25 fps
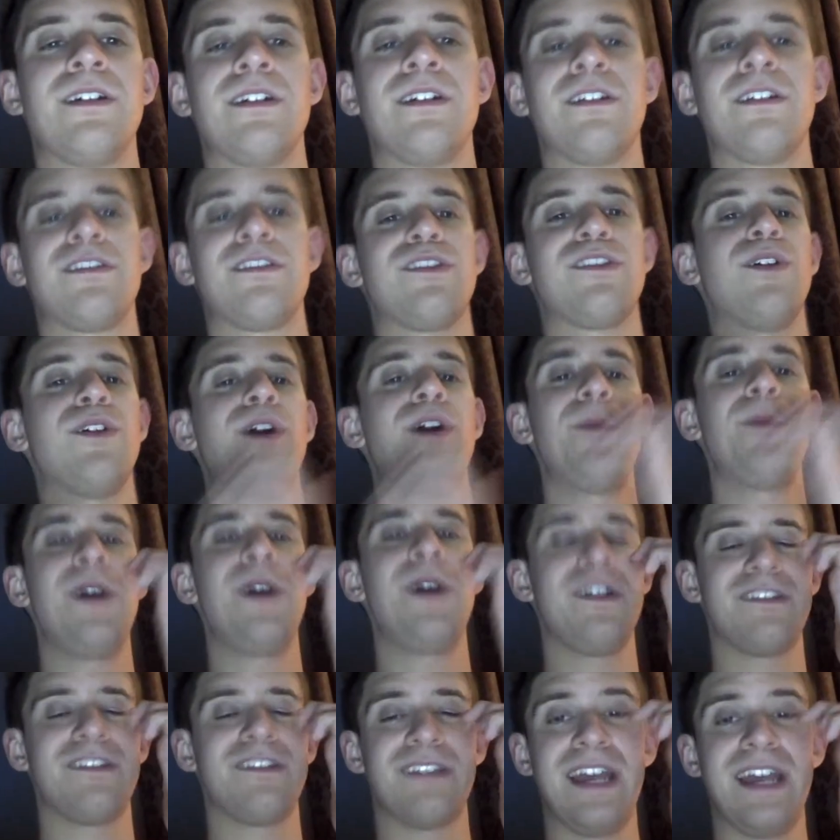So
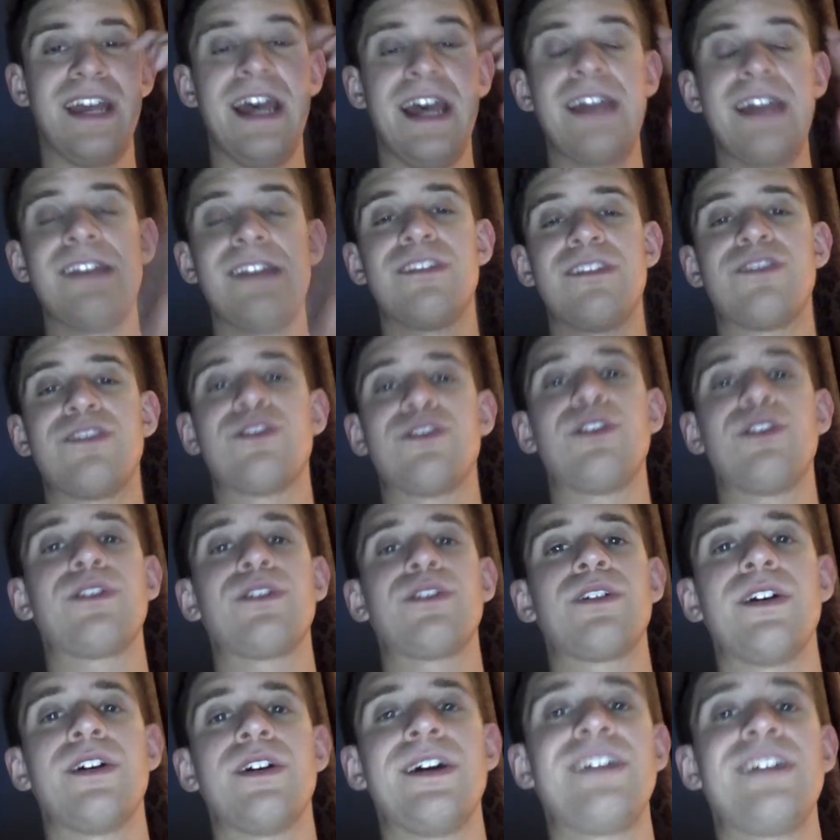Omos then
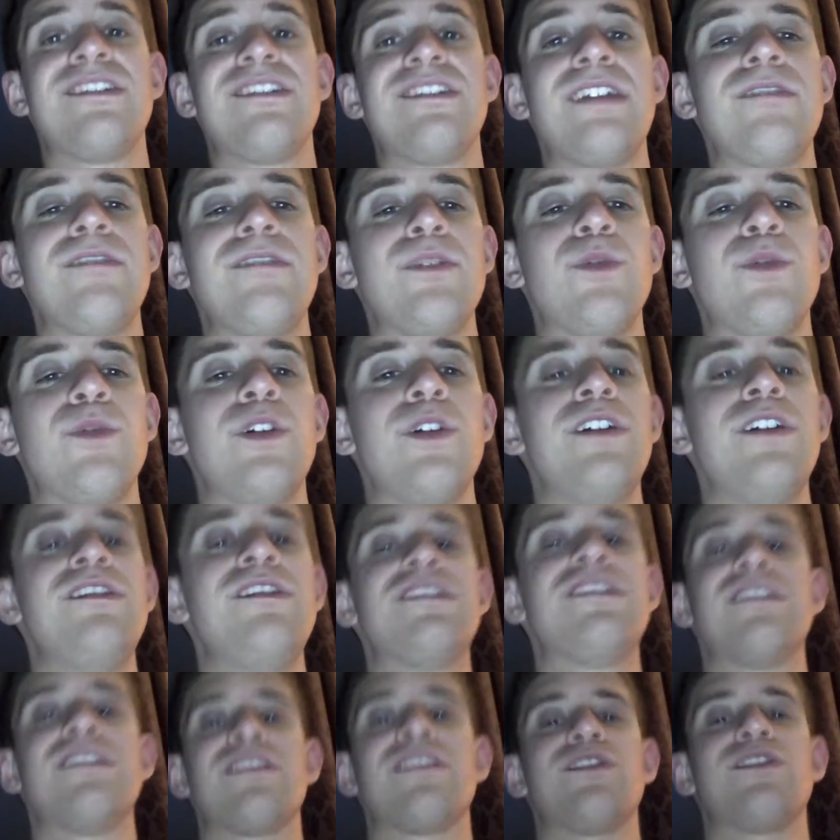took Xavier
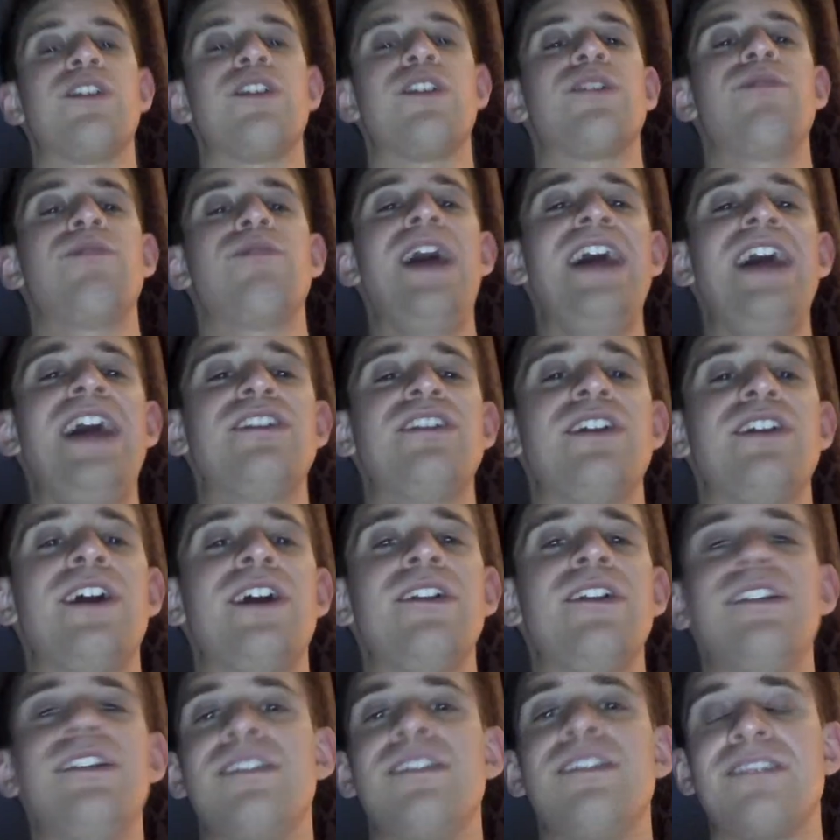Woods, started
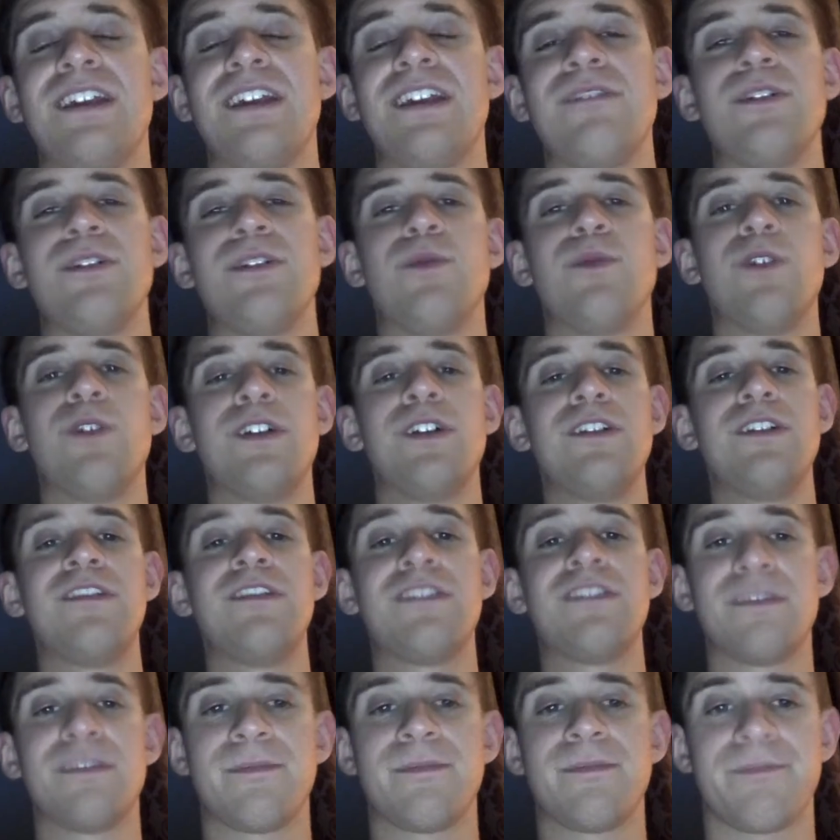ragdolling Xavier
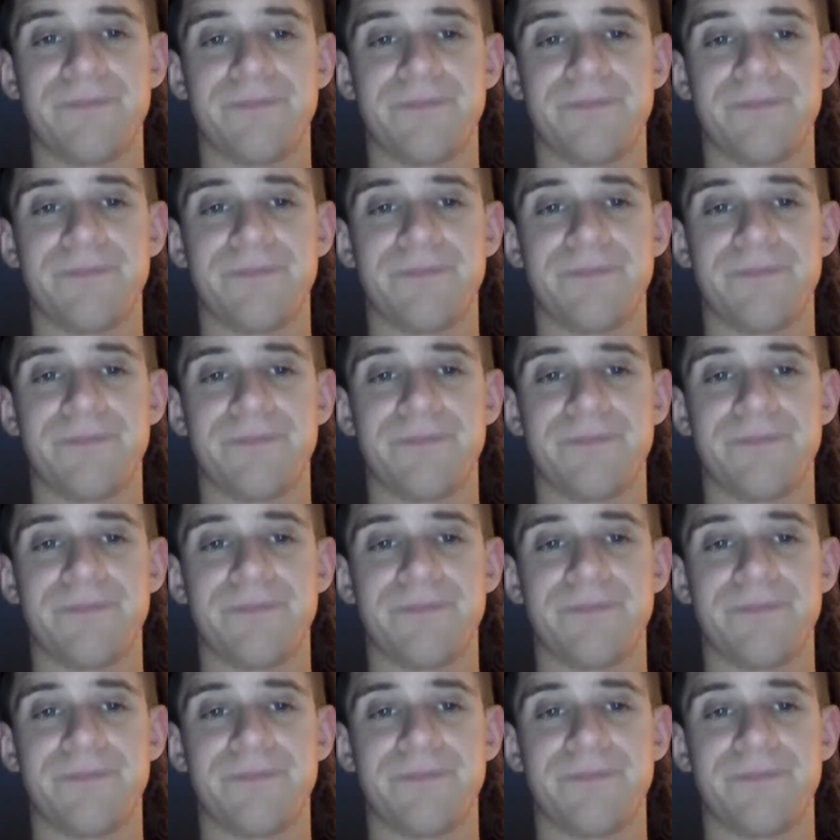Woods.